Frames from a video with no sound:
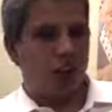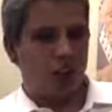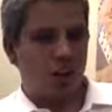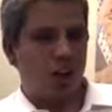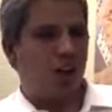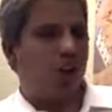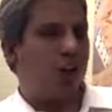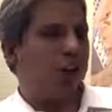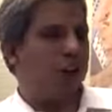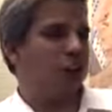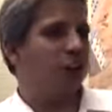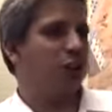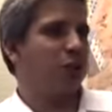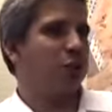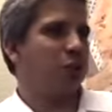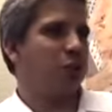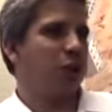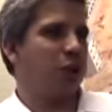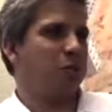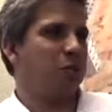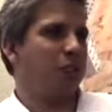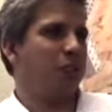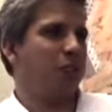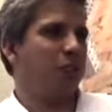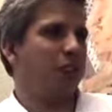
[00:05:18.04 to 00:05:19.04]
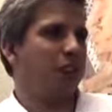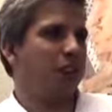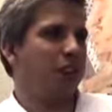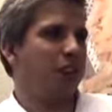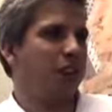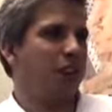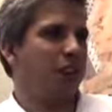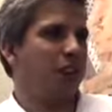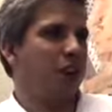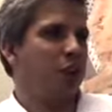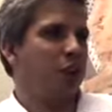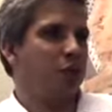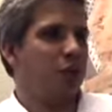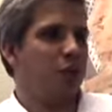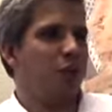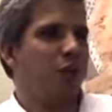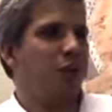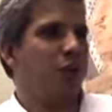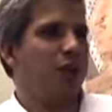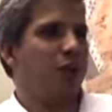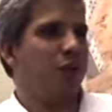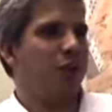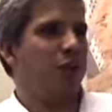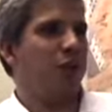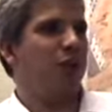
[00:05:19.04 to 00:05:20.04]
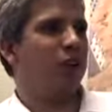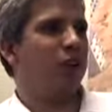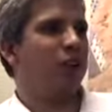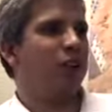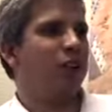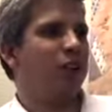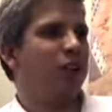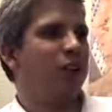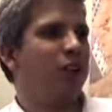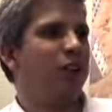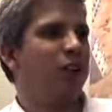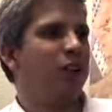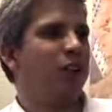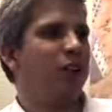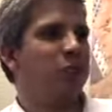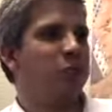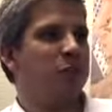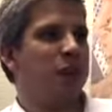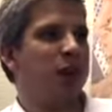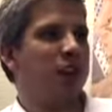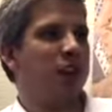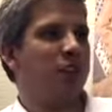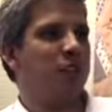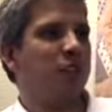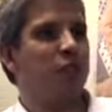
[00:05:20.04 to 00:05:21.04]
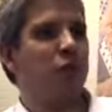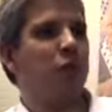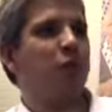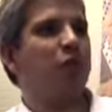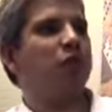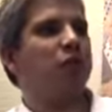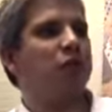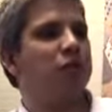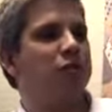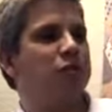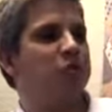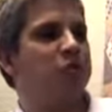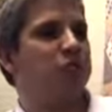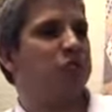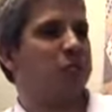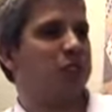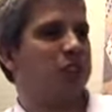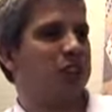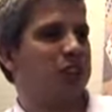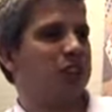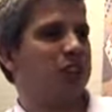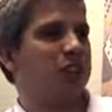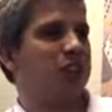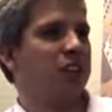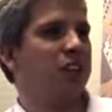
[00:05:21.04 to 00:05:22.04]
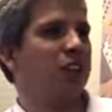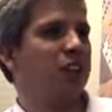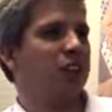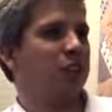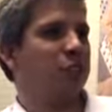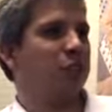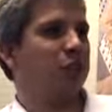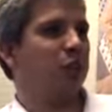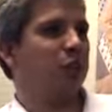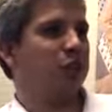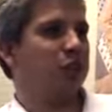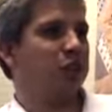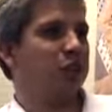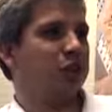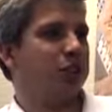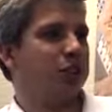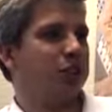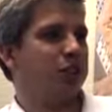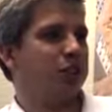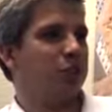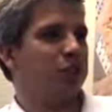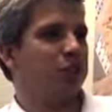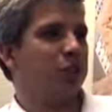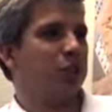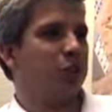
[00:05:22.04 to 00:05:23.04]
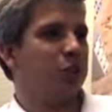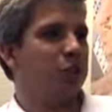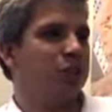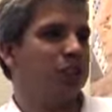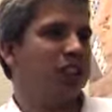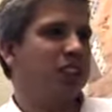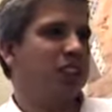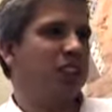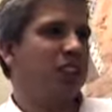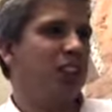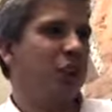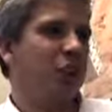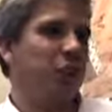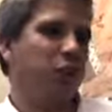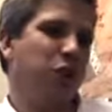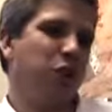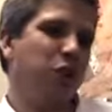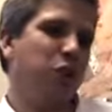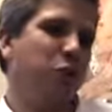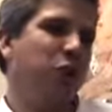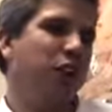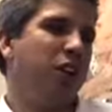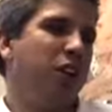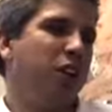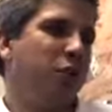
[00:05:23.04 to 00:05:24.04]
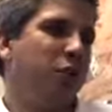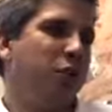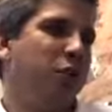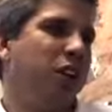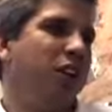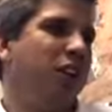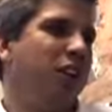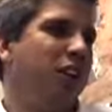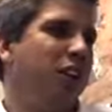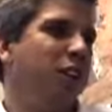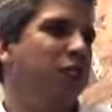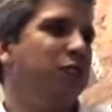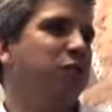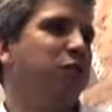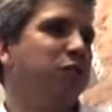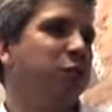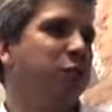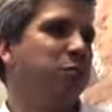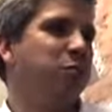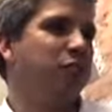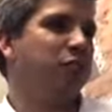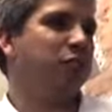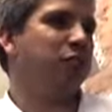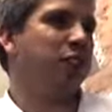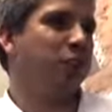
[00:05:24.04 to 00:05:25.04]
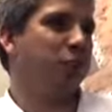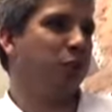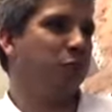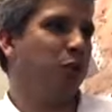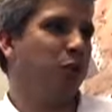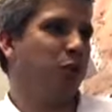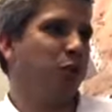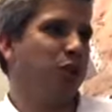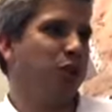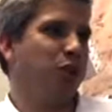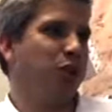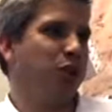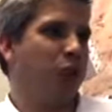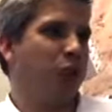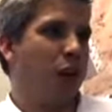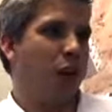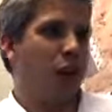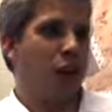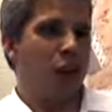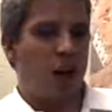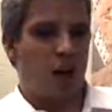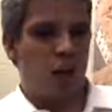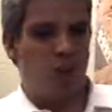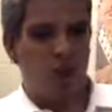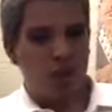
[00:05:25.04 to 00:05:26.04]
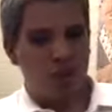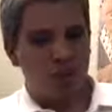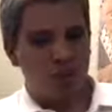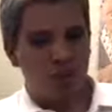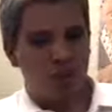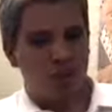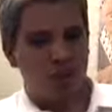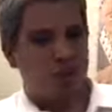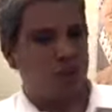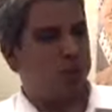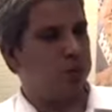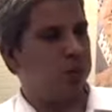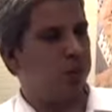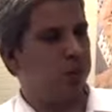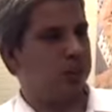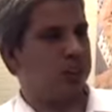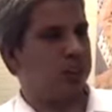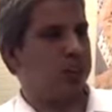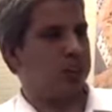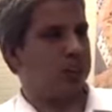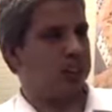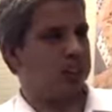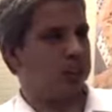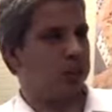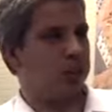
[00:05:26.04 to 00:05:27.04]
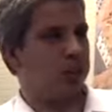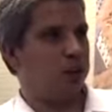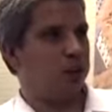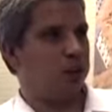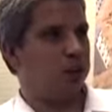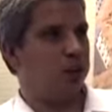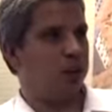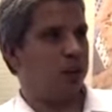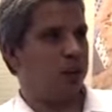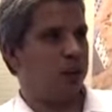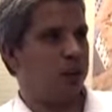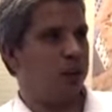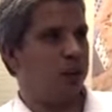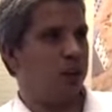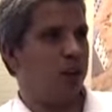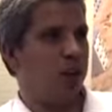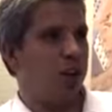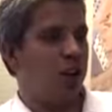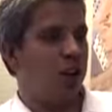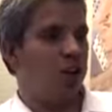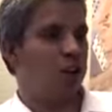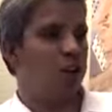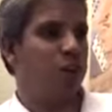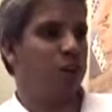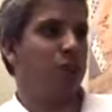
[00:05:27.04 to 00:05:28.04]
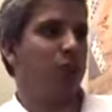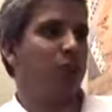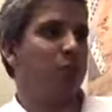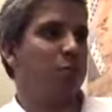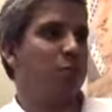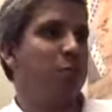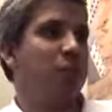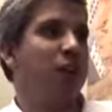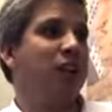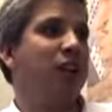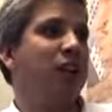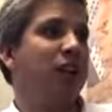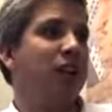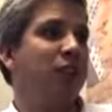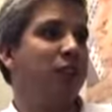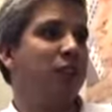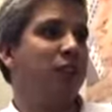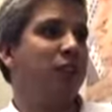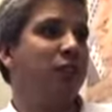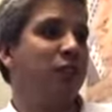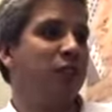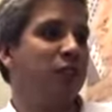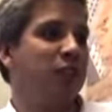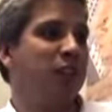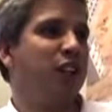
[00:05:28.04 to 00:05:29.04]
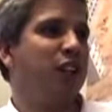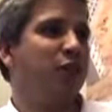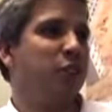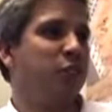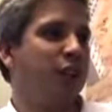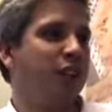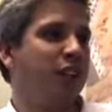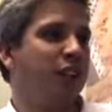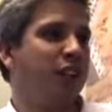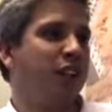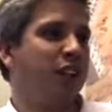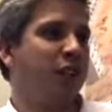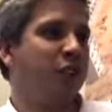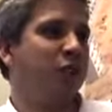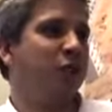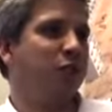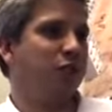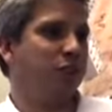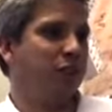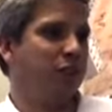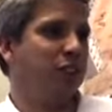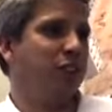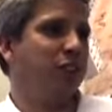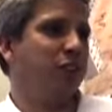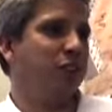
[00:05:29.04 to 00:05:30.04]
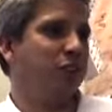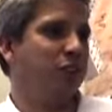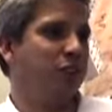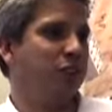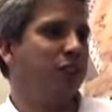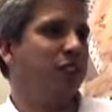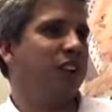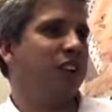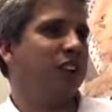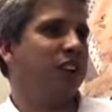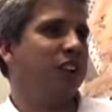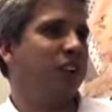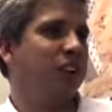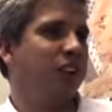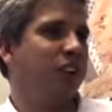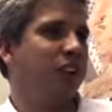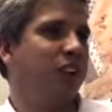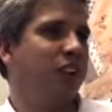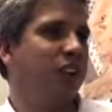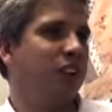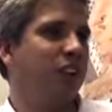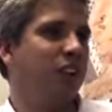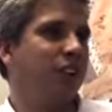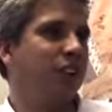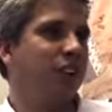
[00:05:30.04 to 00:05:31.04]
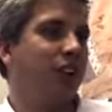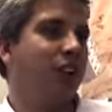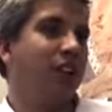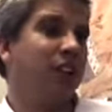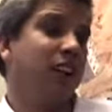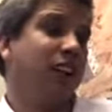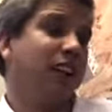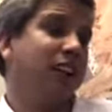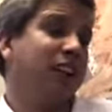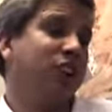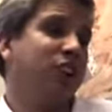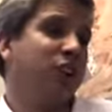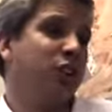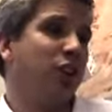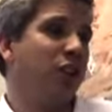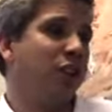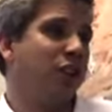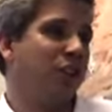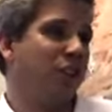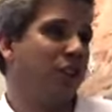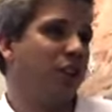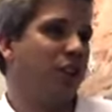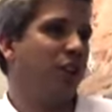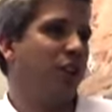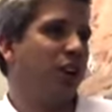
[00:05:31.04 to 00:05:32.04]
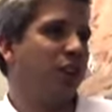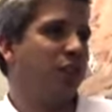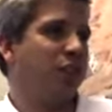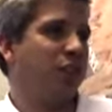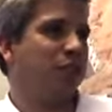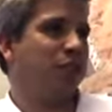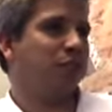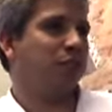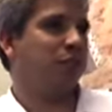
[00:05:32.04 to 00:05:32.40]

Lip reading: Our goal is to make money, but we're not trying to make 40-50% gross margins. We're saying between a 20 and 30% margin. We believe we build a sustainable product, we've got a big enough investment case for investors to invest in Calgro, and that's driving the growth.